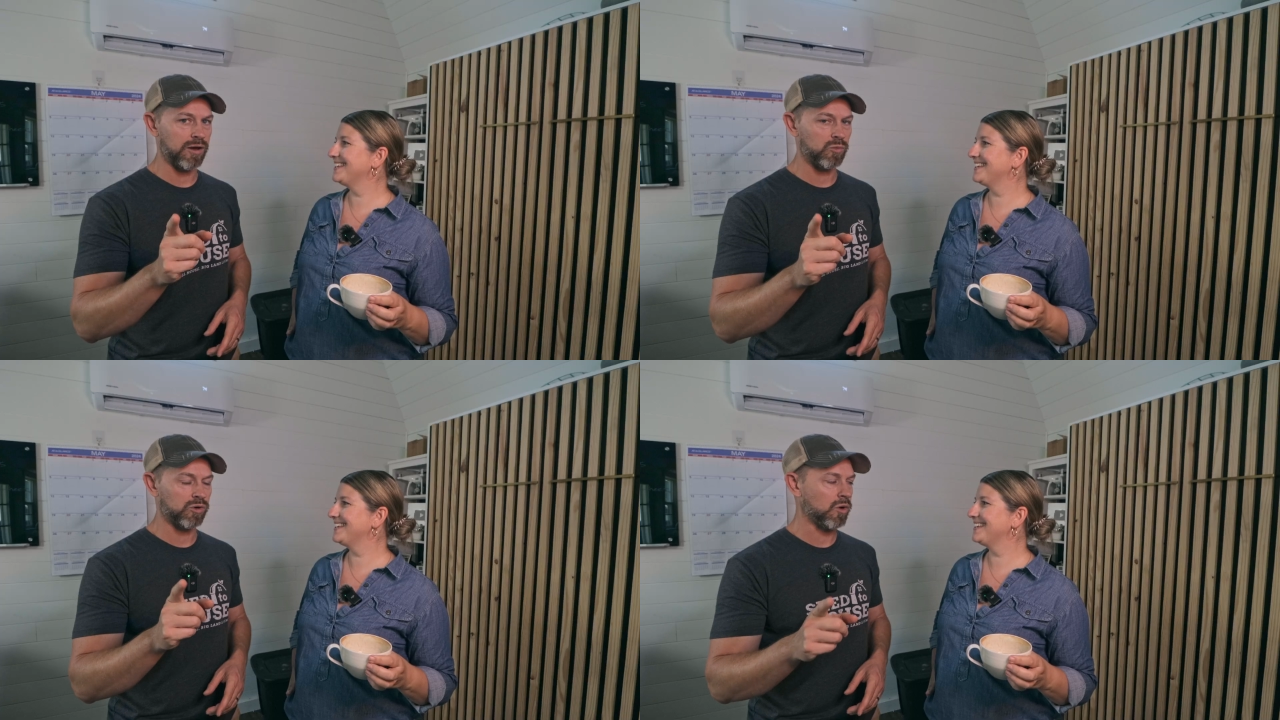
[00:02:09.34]

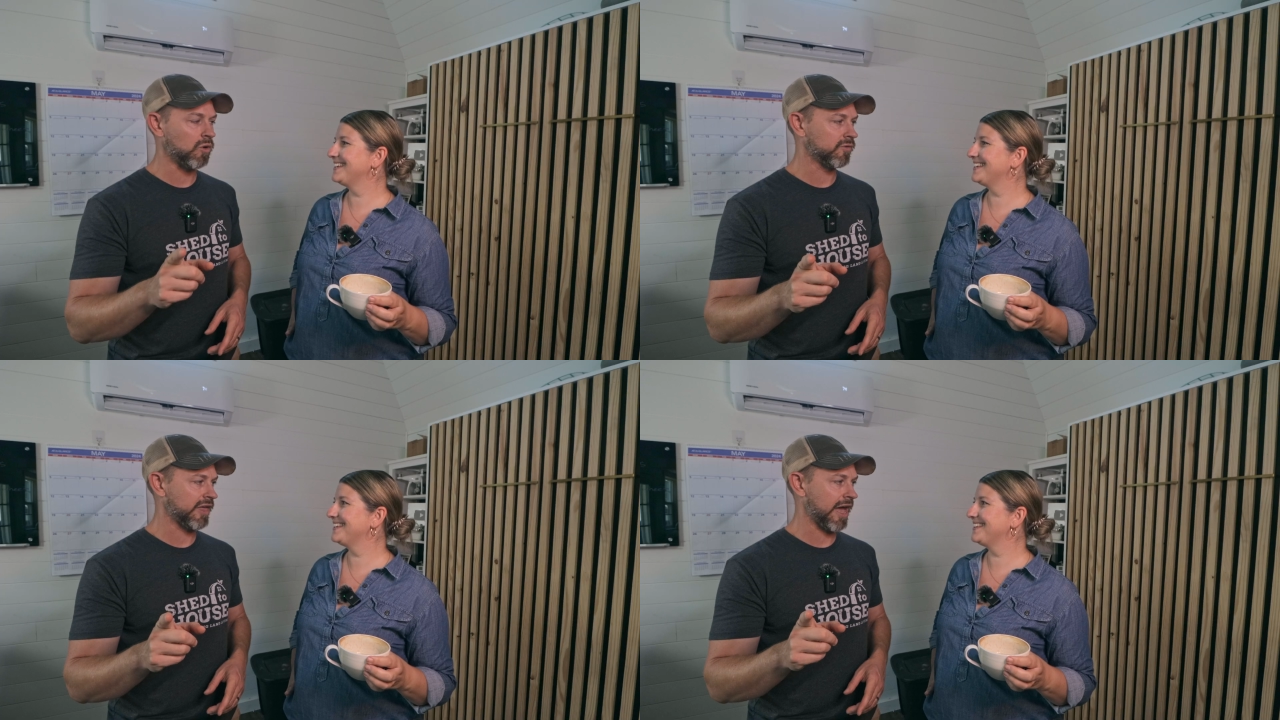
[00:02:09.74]
Speaker 1: I, we'll
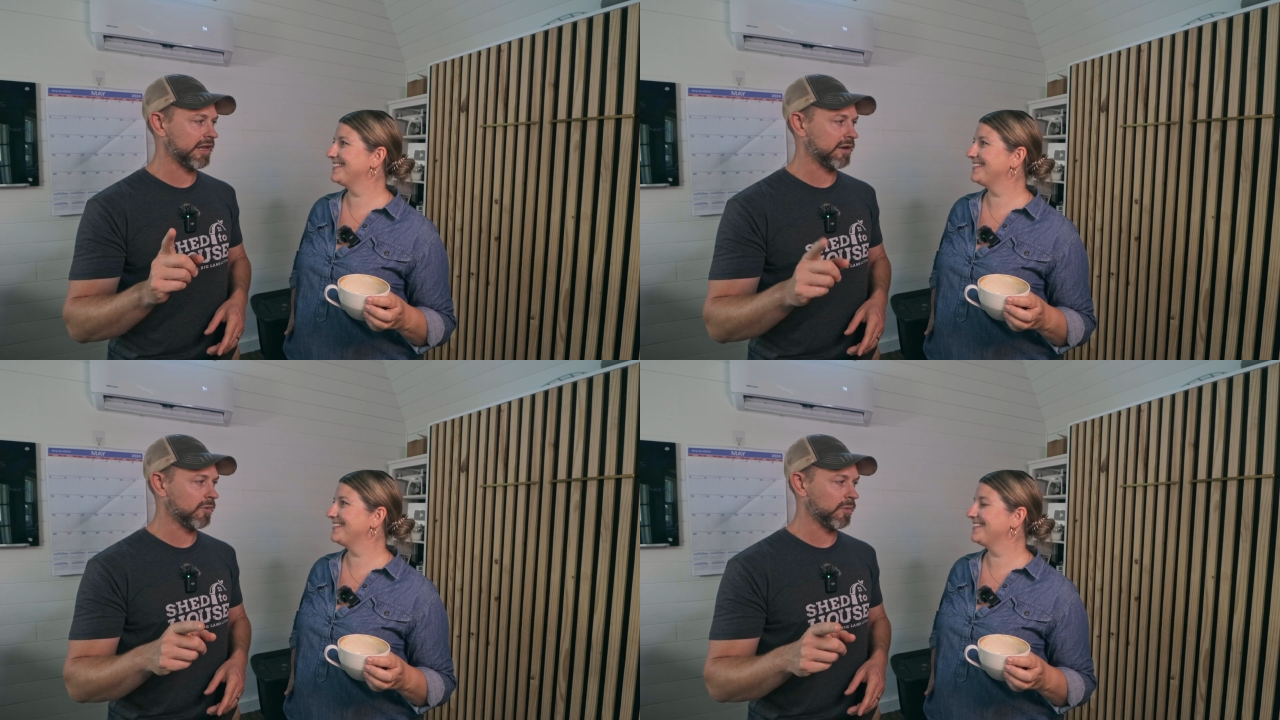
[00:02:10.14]
go over
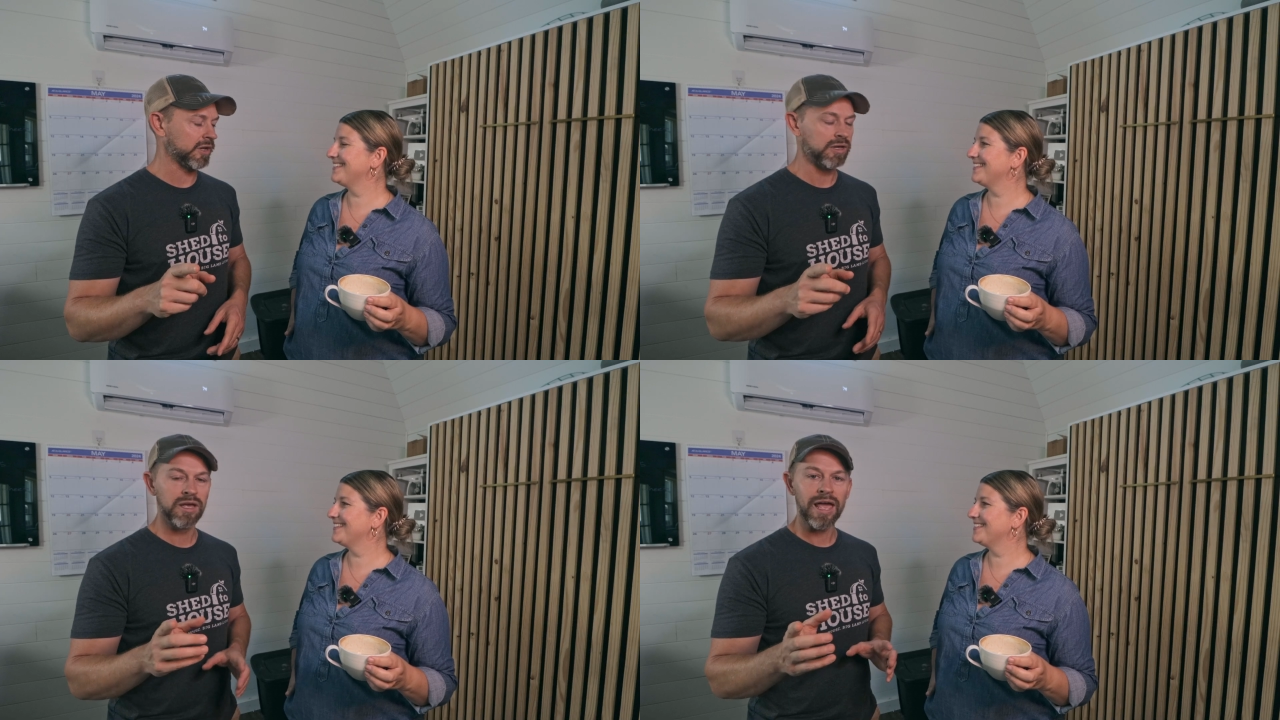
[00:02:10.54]
that in a
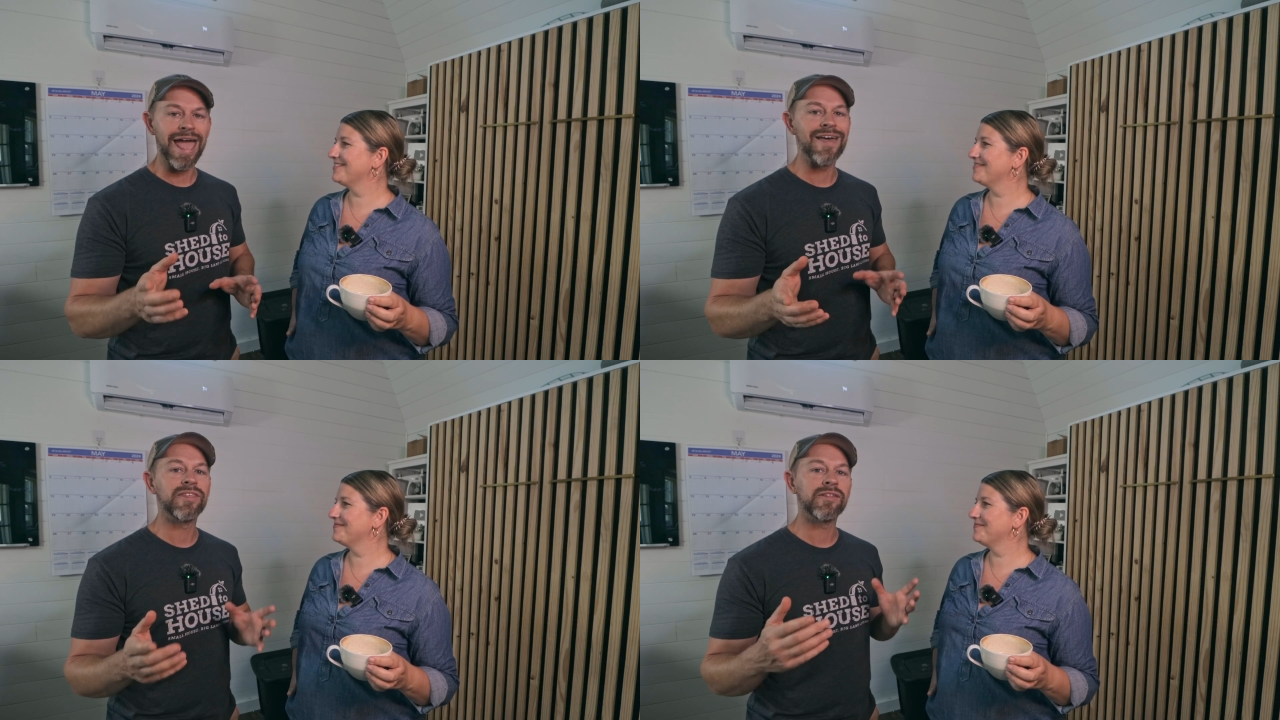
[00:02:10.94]
moment.
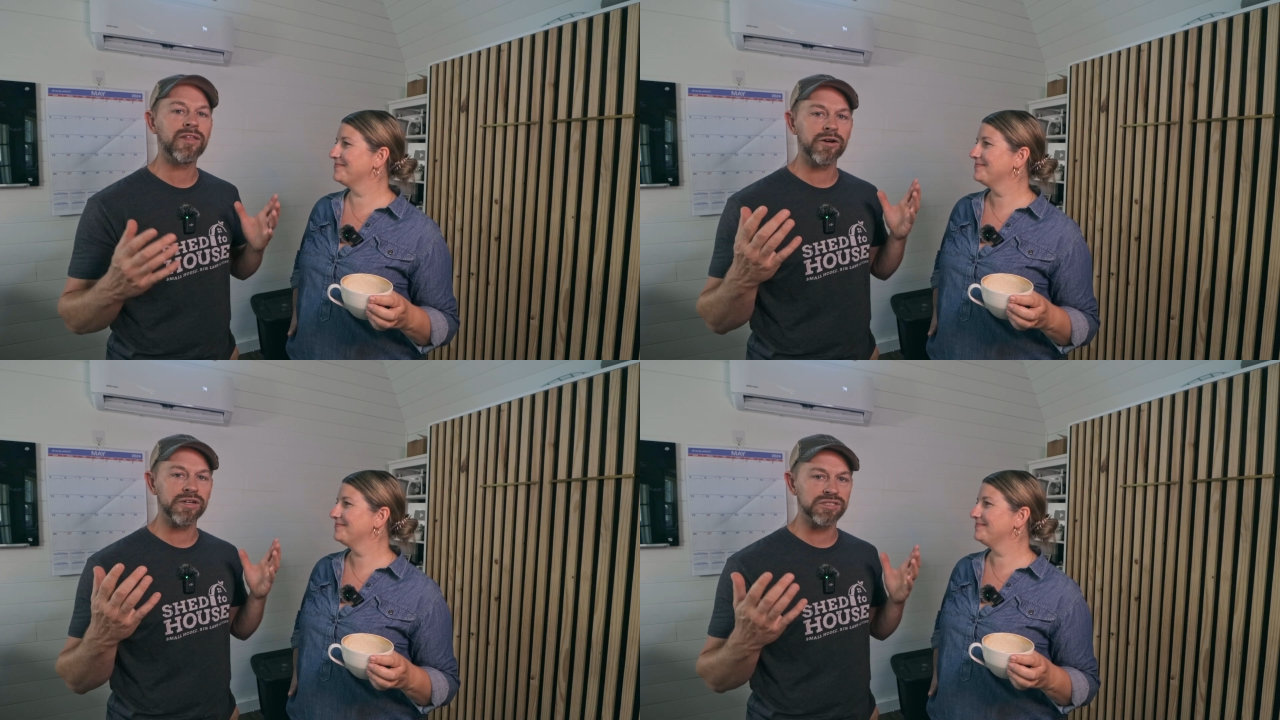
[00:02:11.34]
And then
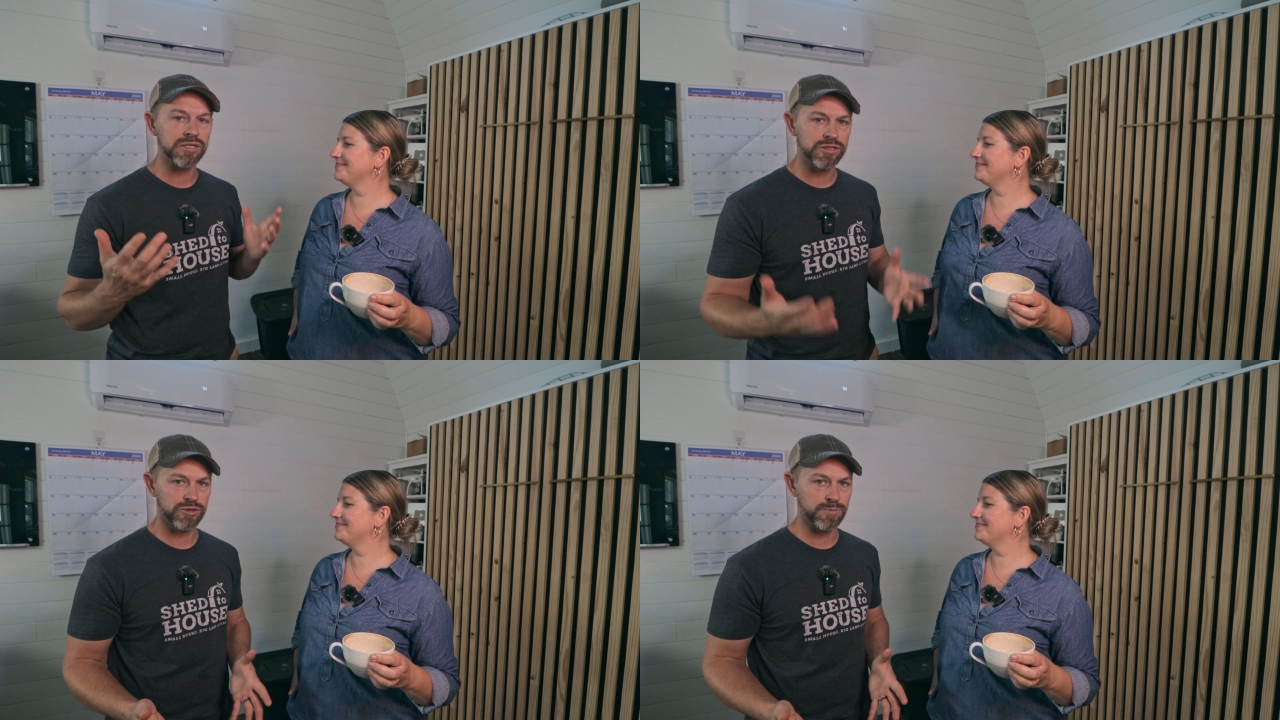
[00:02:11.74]
there is
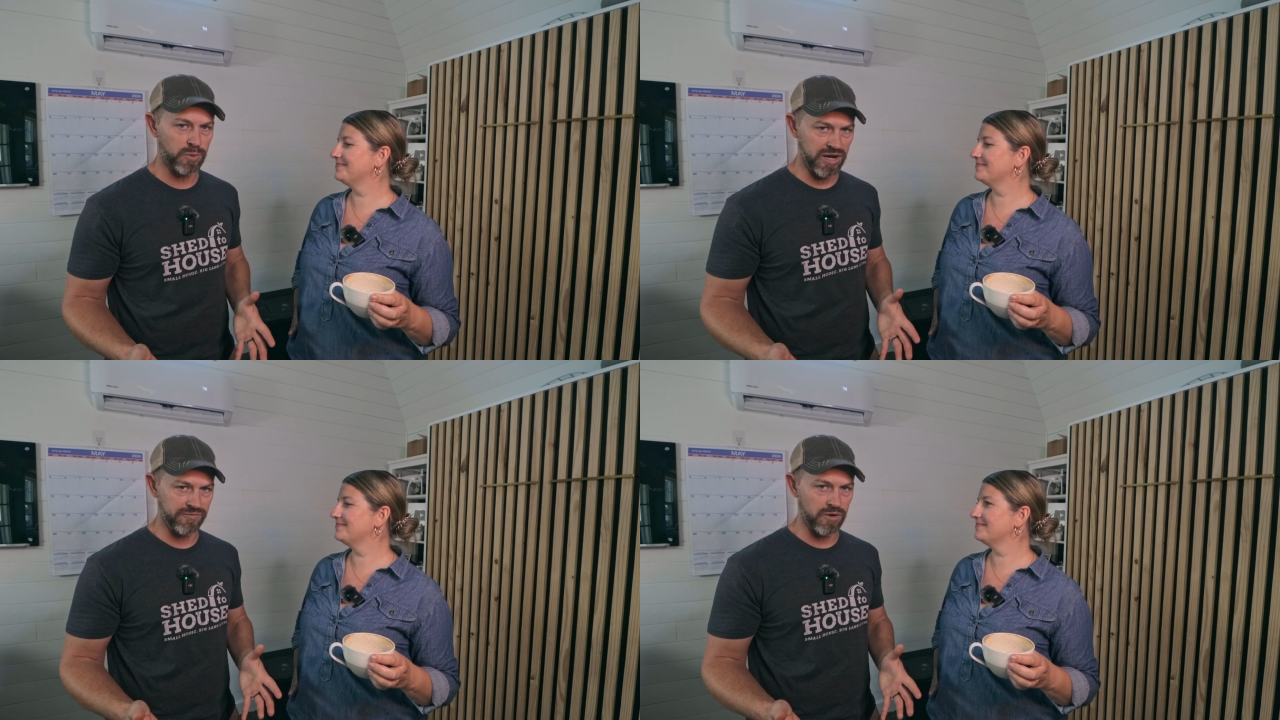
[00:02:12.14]

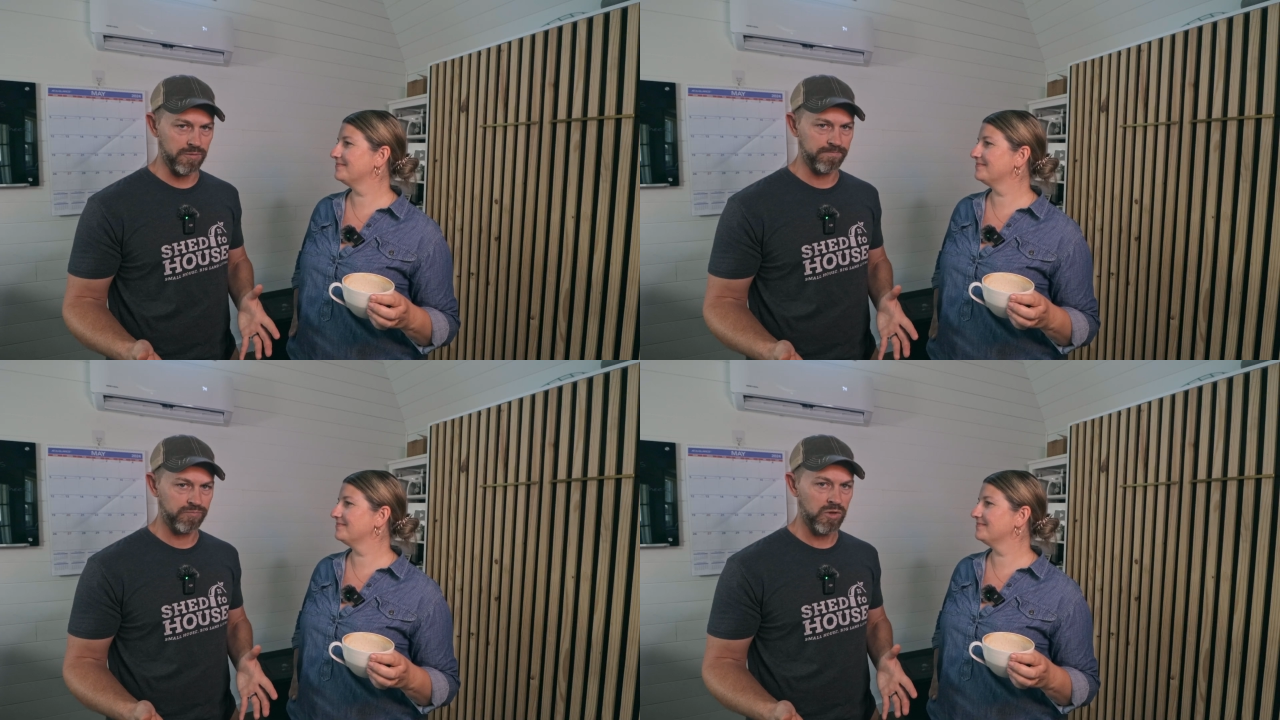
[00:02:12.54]
spray foam.